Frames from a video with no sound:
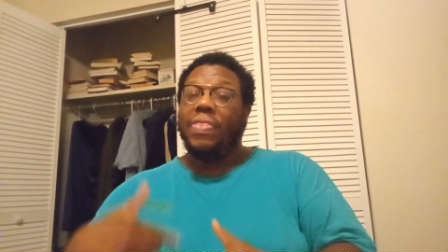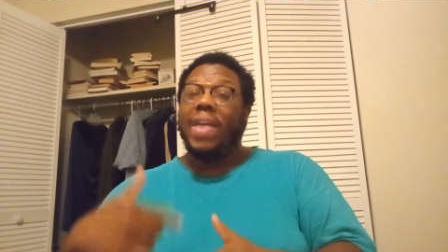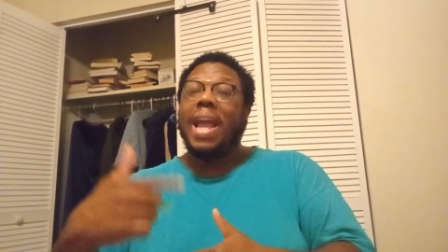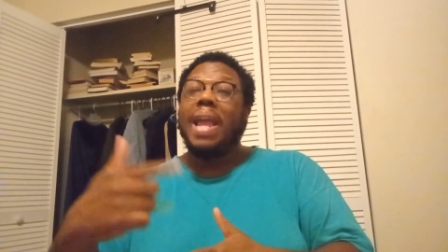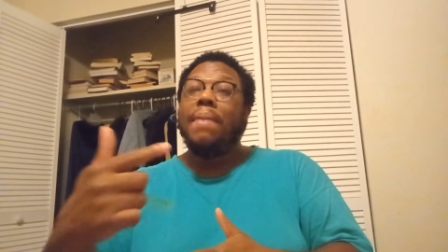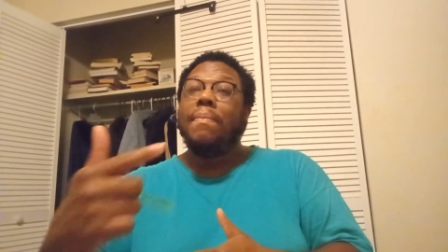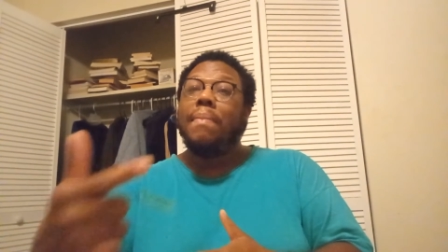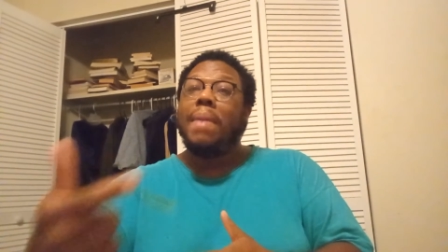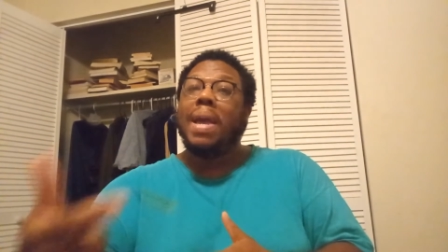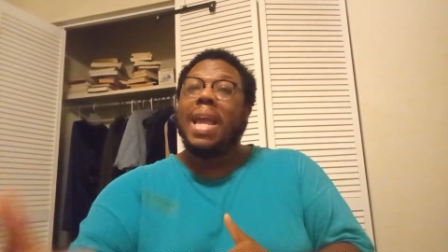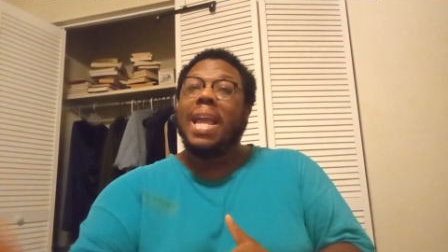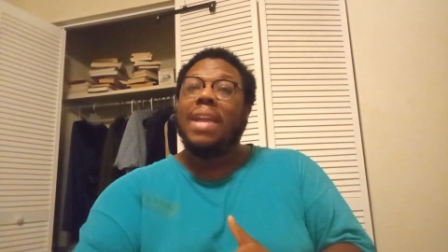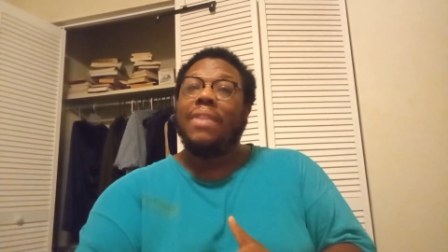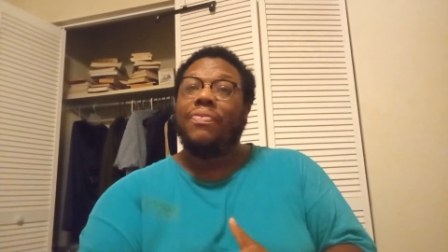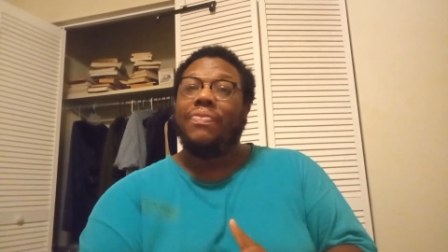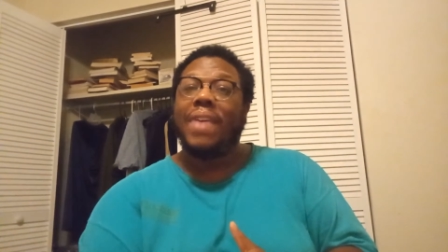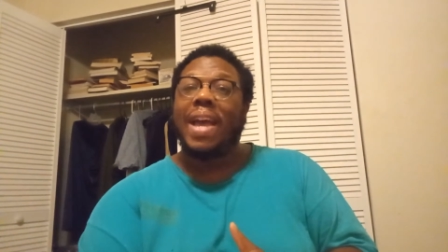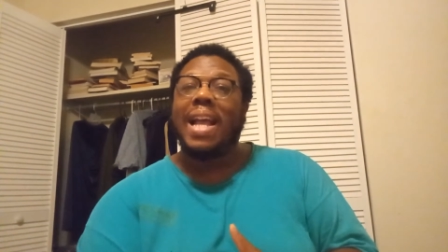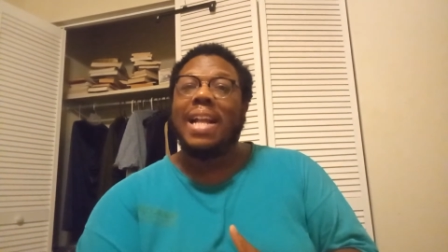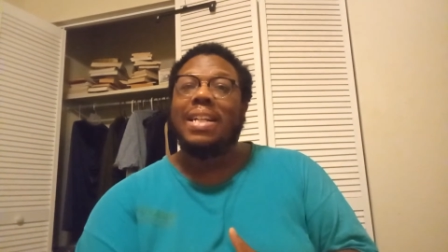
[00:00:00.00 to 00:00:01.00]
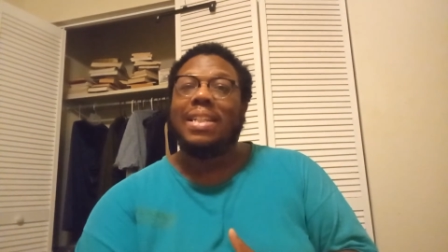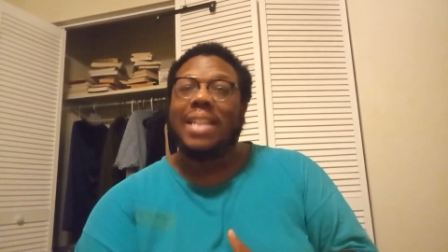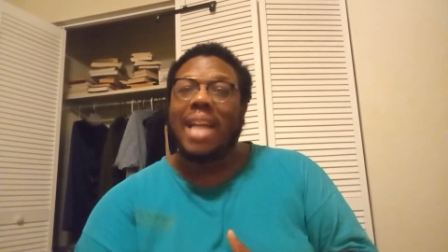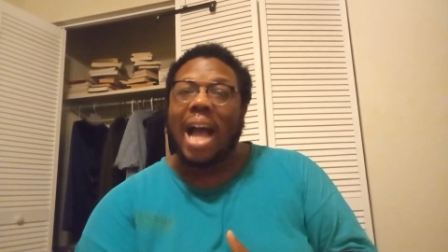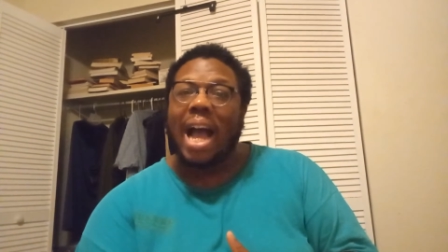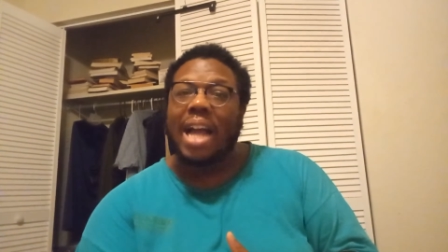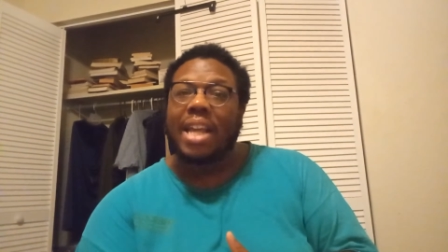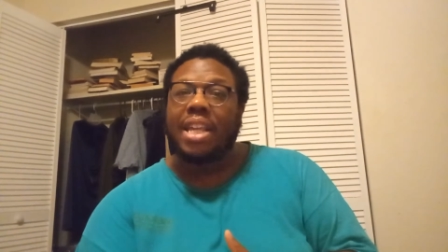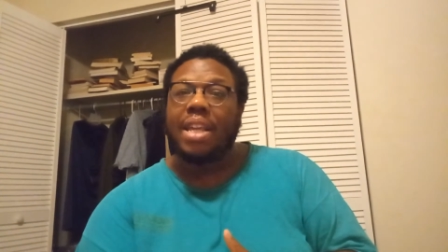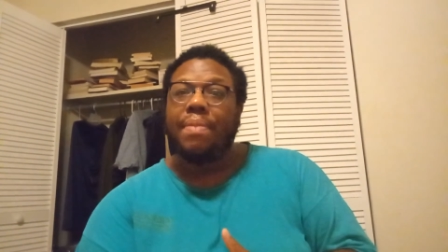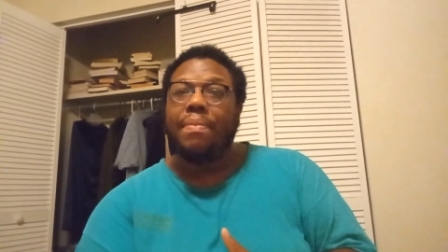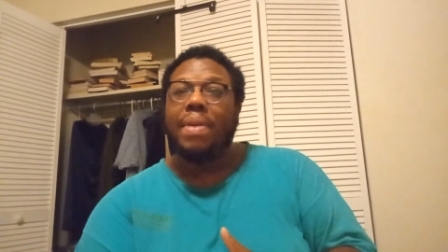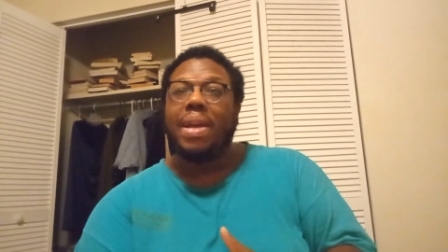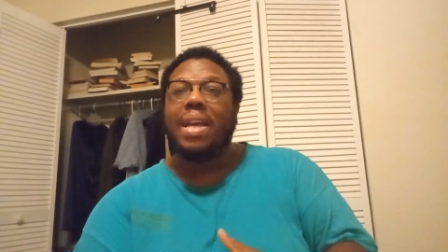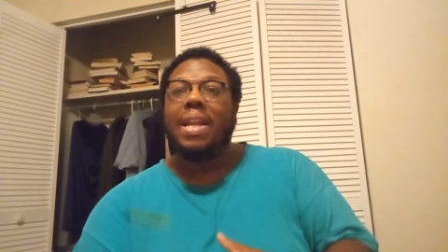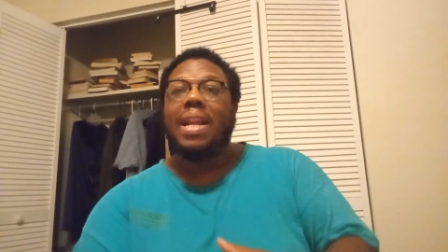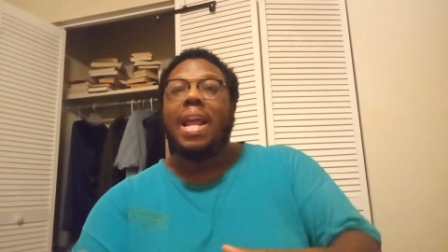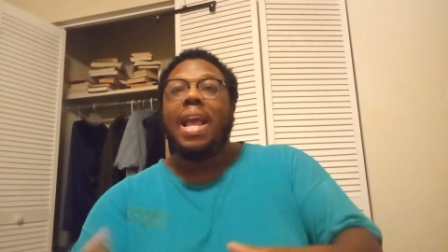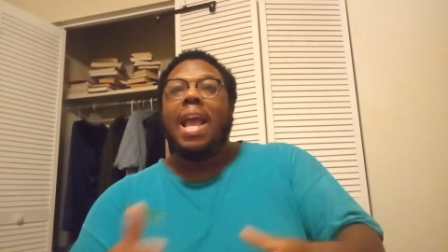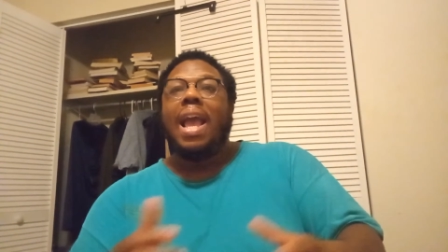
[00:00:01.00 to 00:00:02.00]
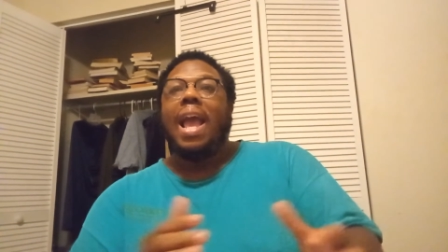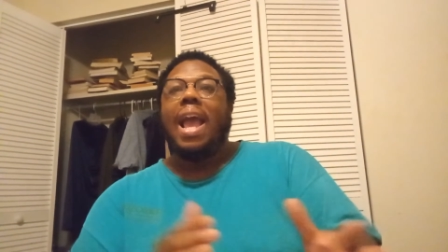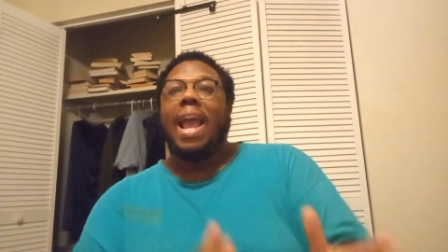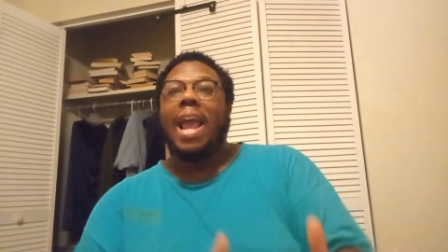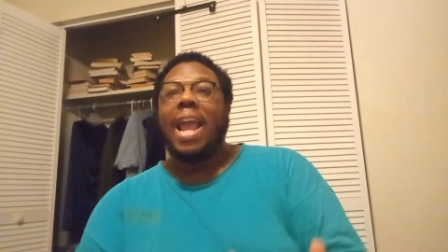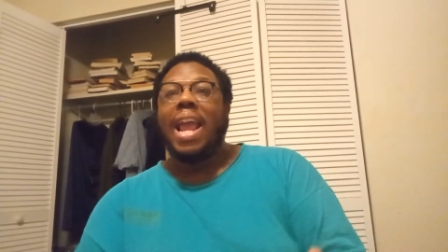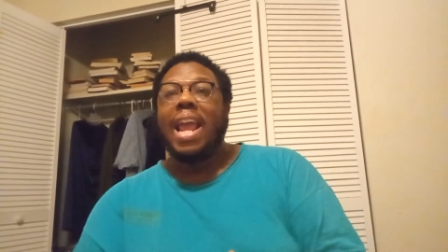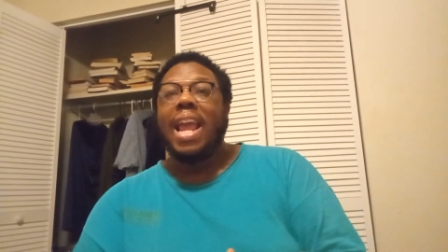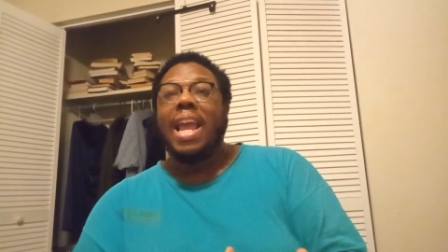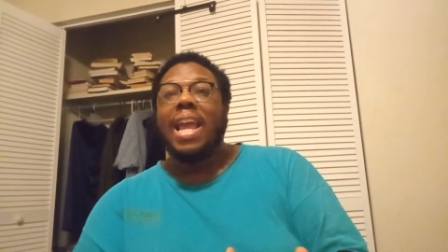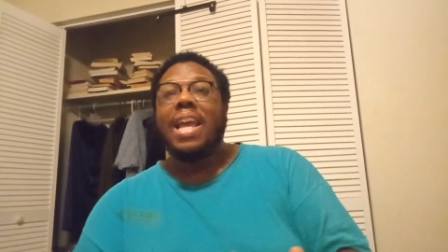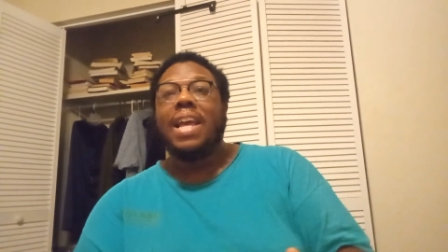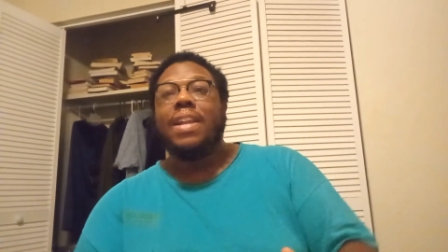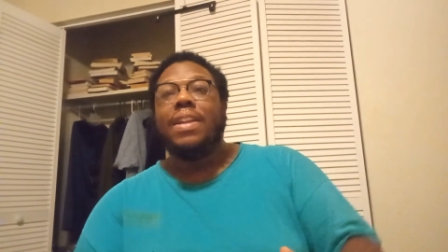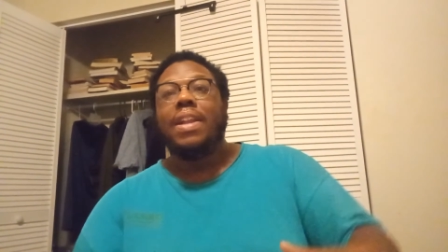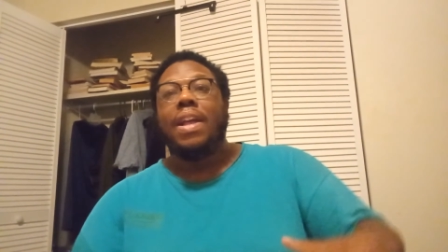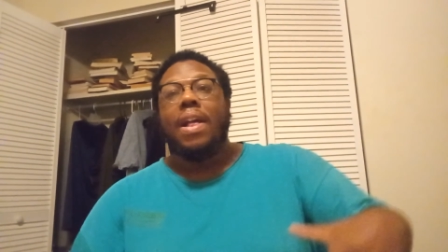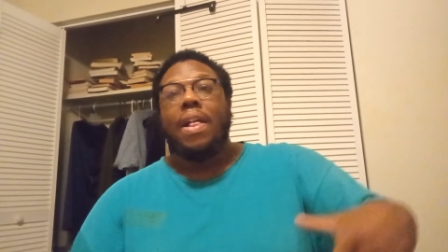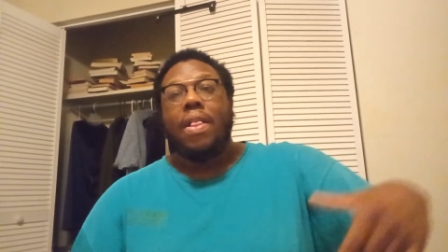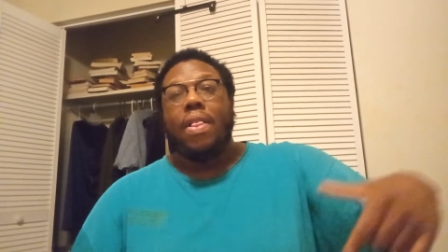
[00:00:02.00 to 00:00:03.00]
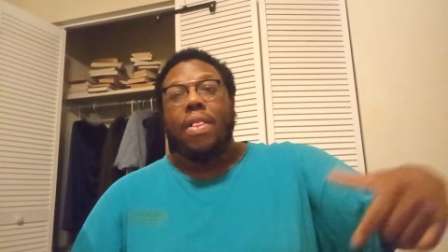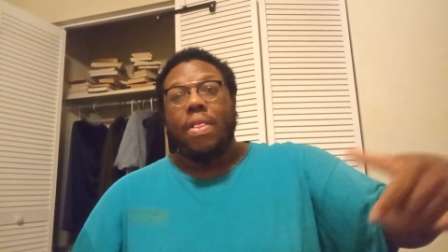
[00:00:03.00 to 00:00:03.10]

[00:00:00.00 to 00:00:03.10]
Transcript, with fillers: They made that document and